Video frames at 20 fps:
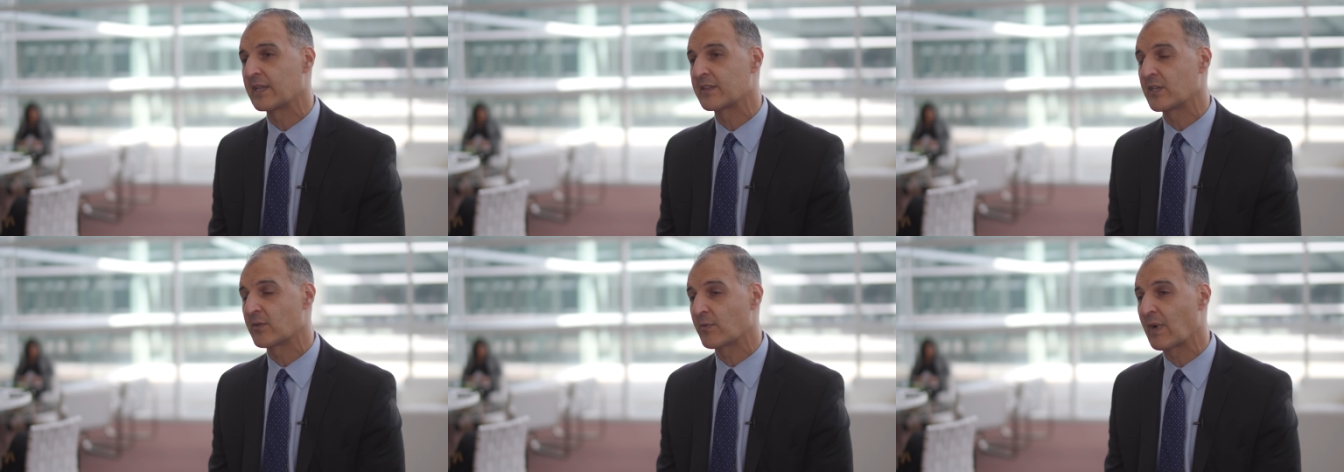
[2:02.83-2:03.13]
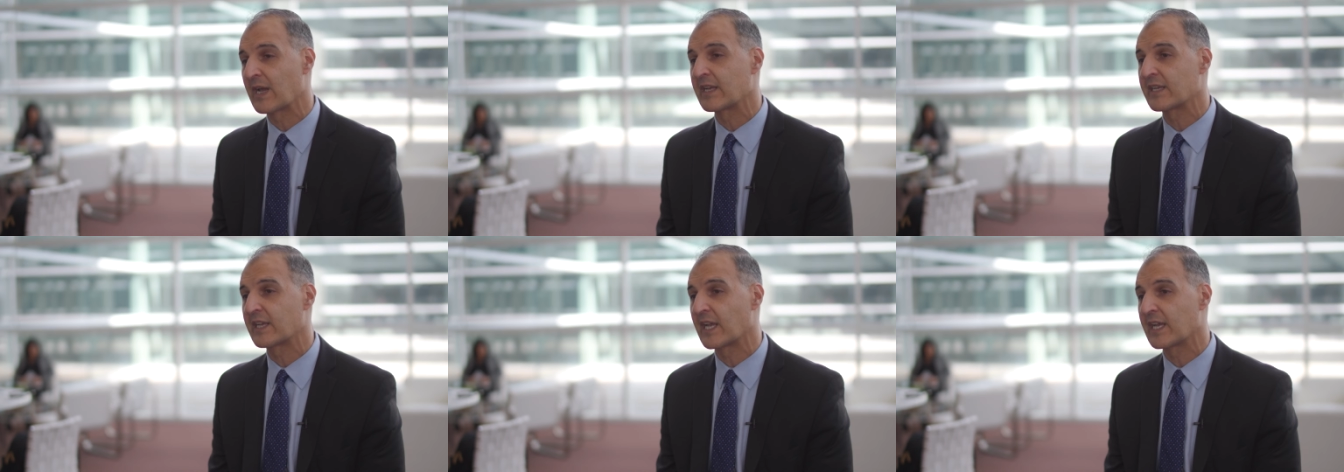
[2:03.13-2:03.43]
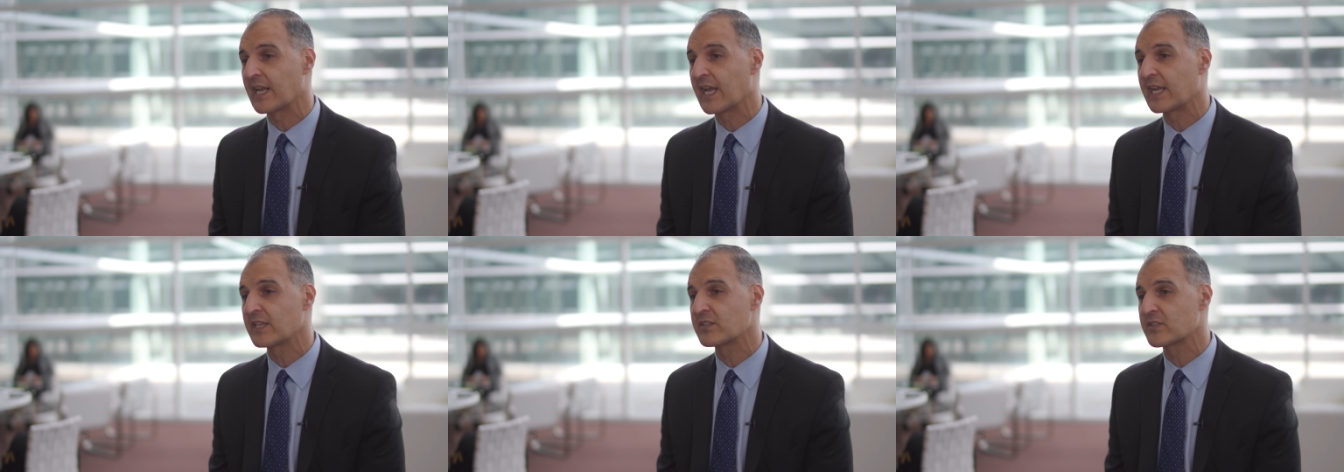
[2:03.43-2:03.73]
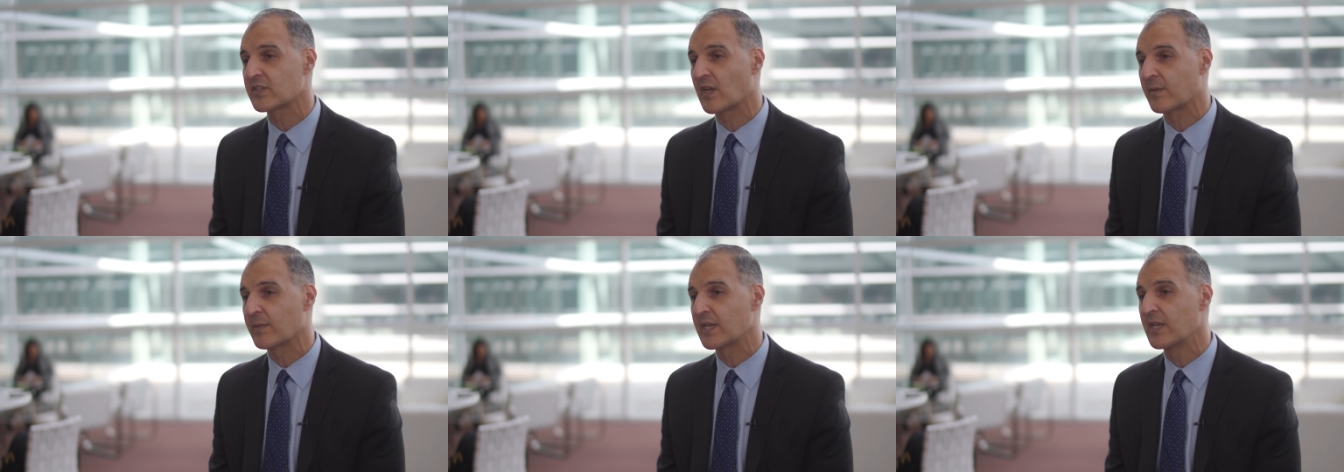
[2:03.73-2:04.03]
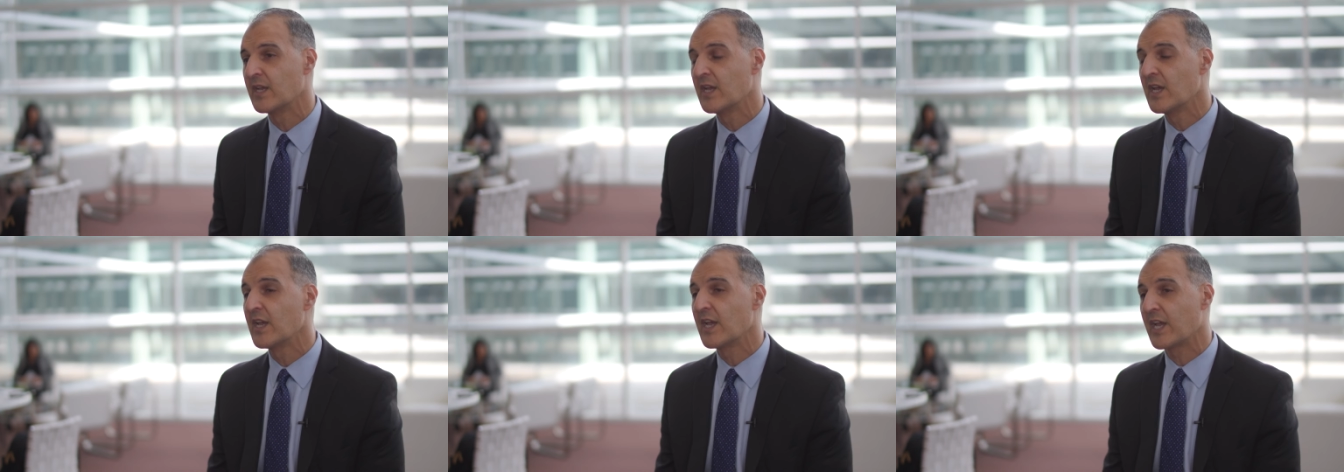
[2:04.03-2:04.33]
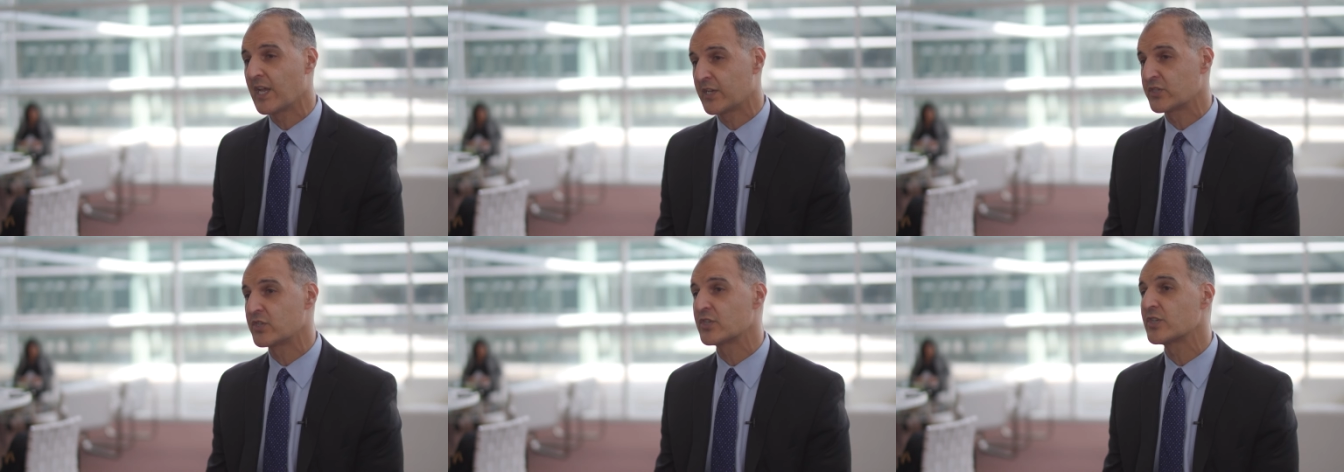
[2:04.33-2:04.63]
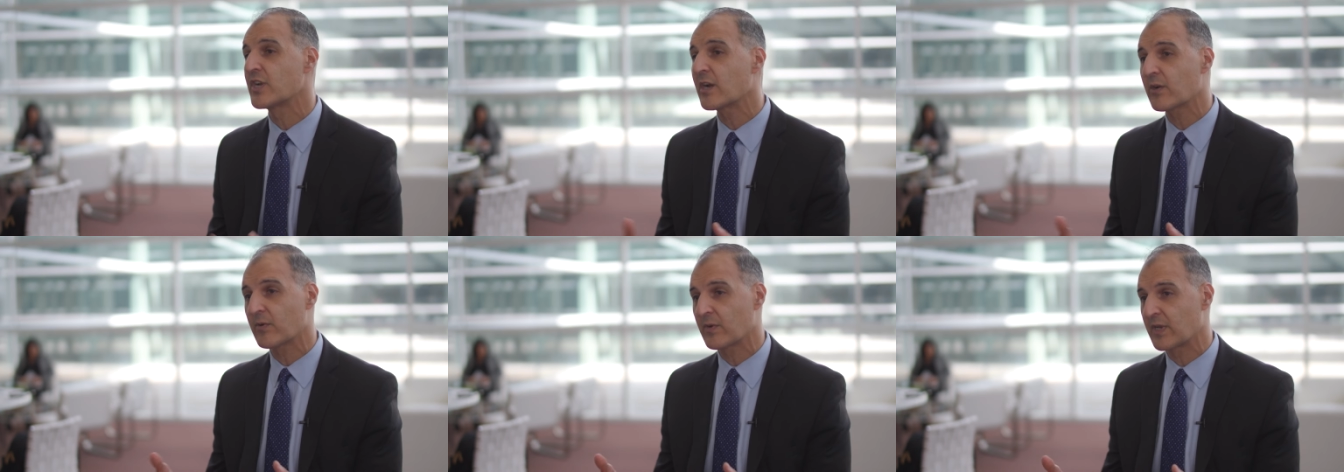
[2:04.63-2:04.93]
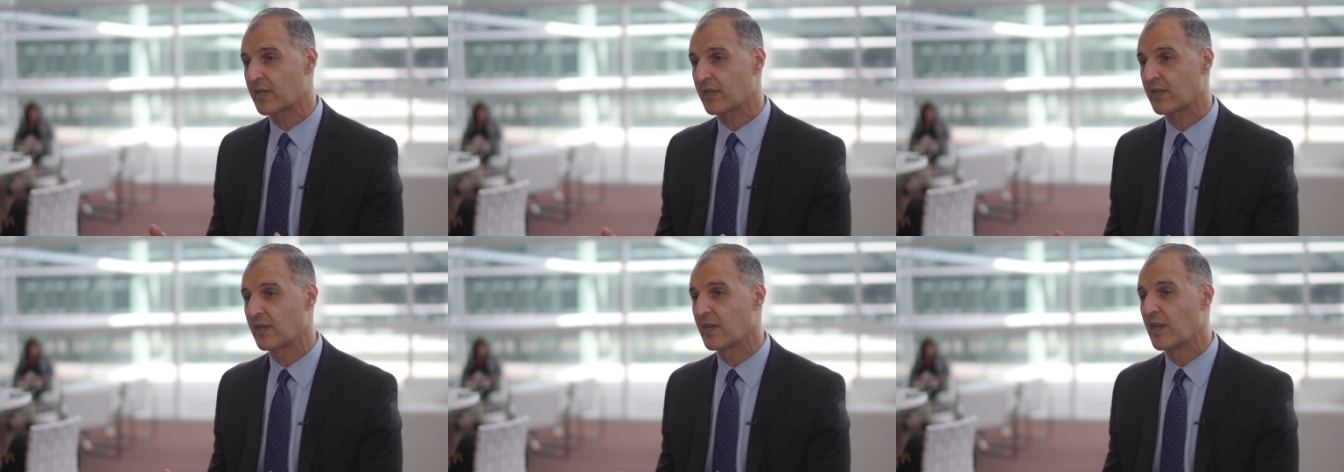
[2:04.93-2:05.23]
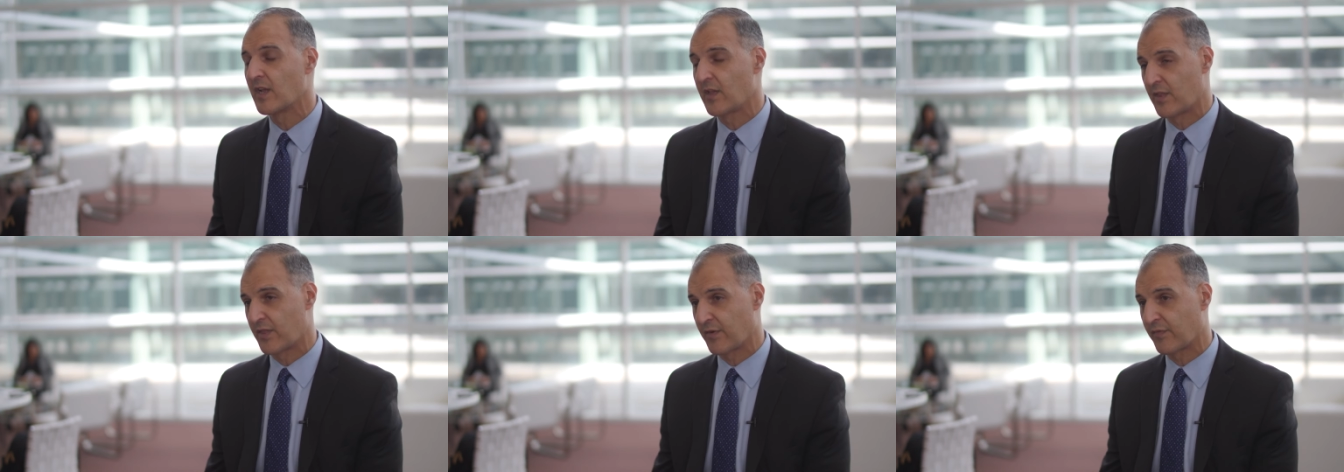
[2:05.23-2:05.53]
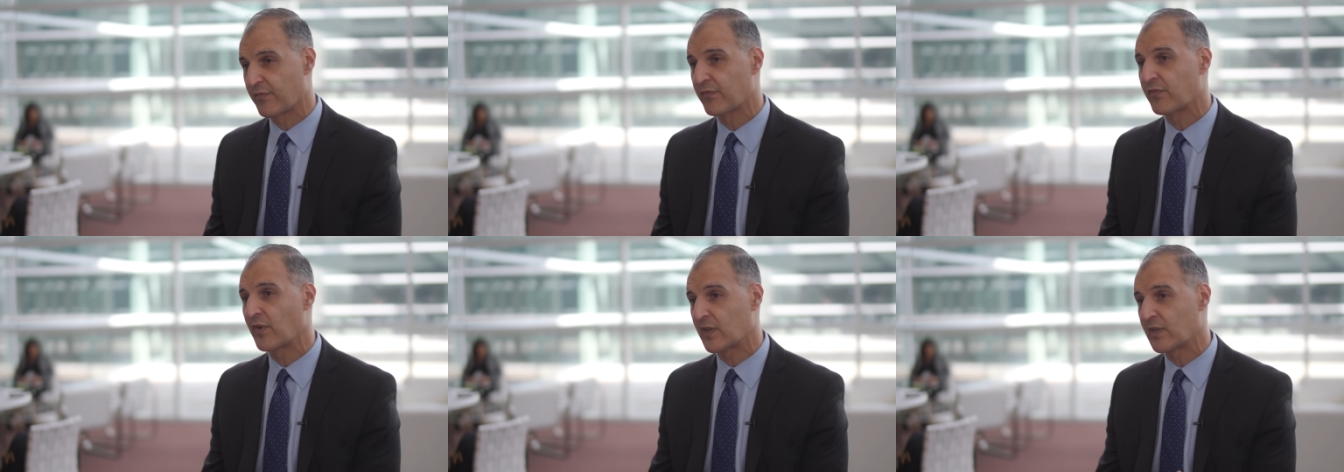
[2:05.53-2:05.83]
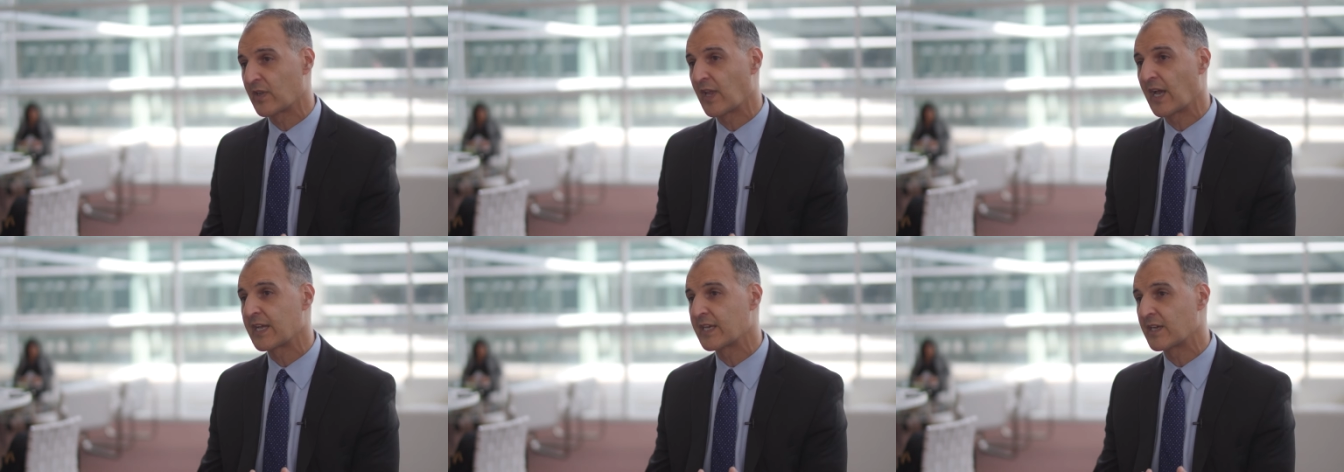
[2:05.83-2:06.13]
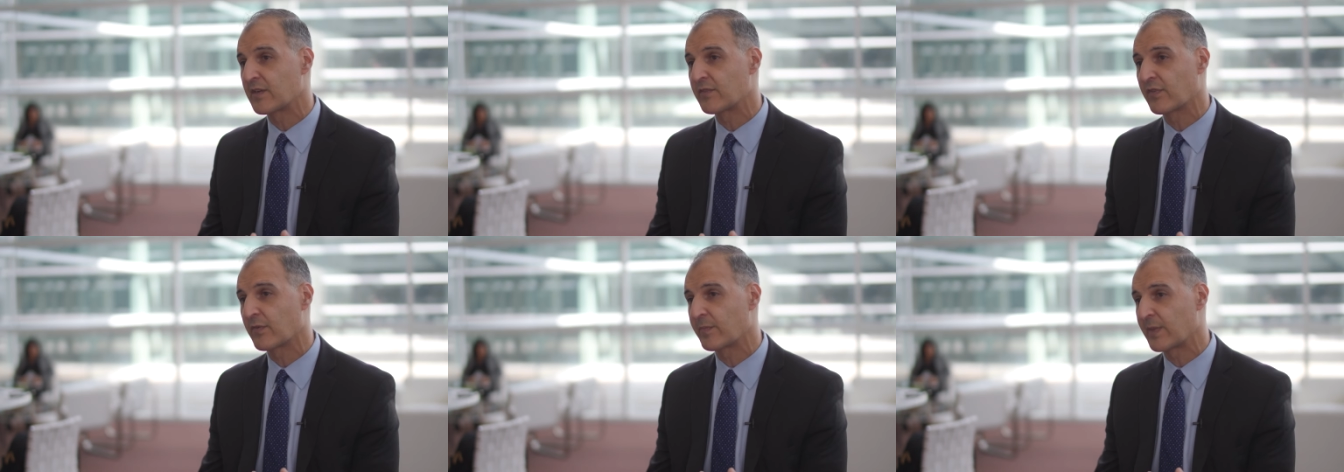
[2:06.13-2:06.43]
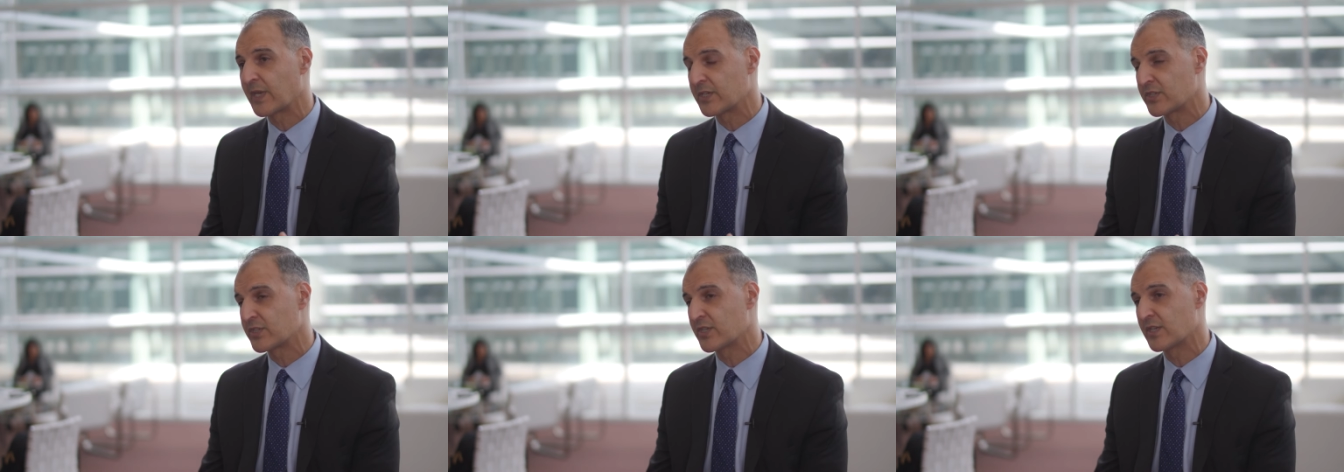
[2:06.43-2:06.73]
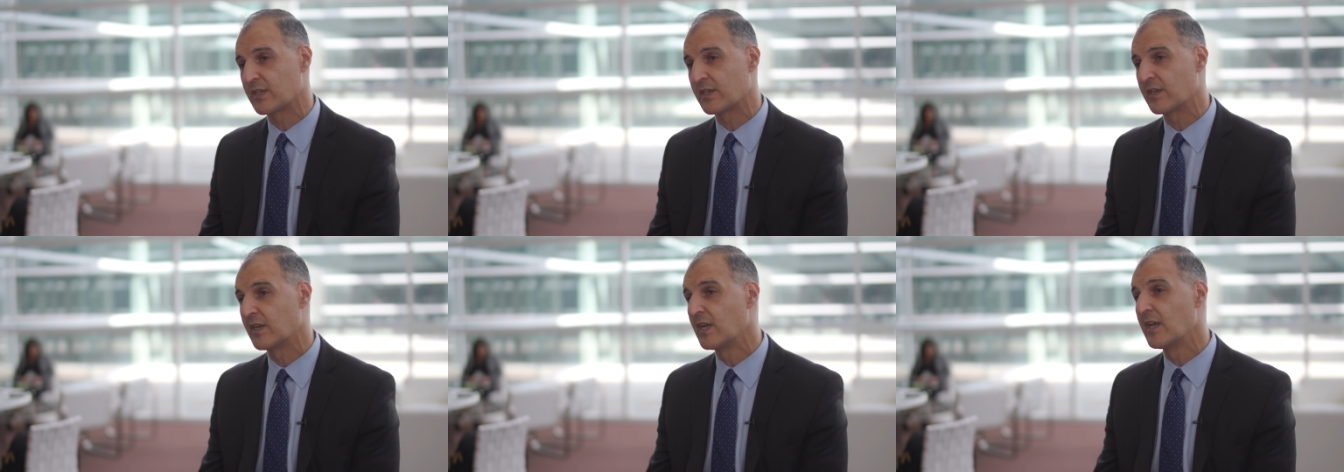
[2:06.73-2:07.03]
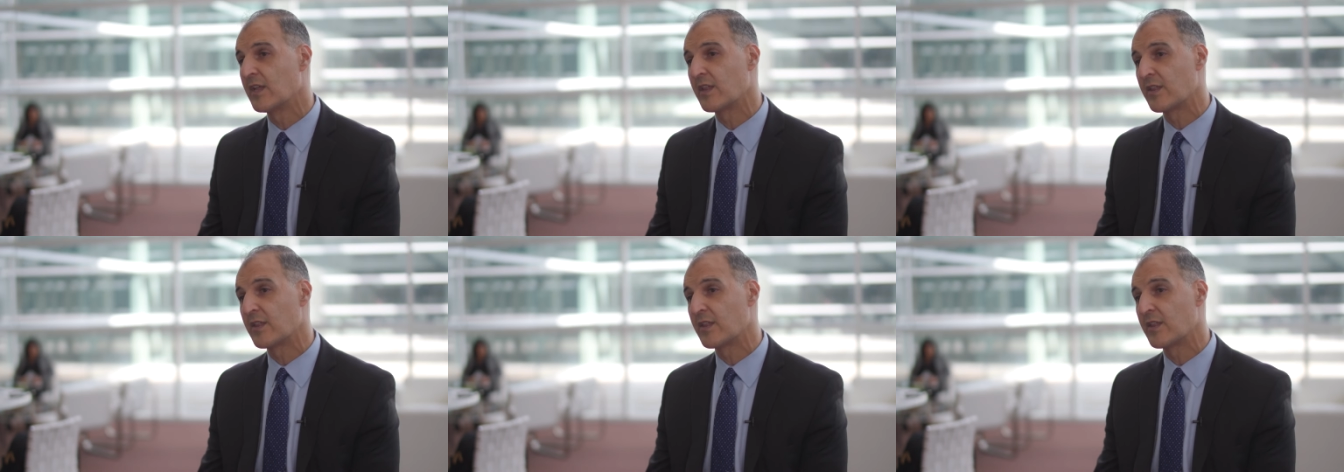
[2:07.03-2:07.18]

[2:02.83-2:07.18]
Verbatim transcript: at the Eradicate Hate Summit is sharing the frontline information,